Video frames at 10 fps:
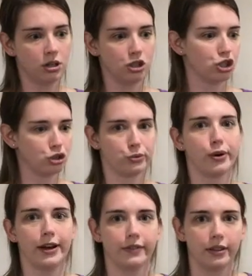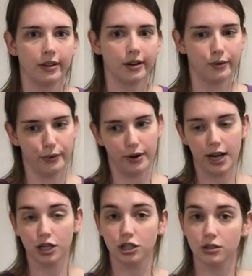destroy everything, or
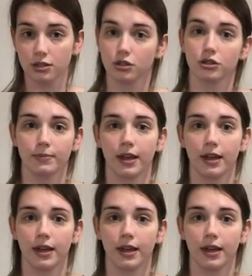I could choose to treat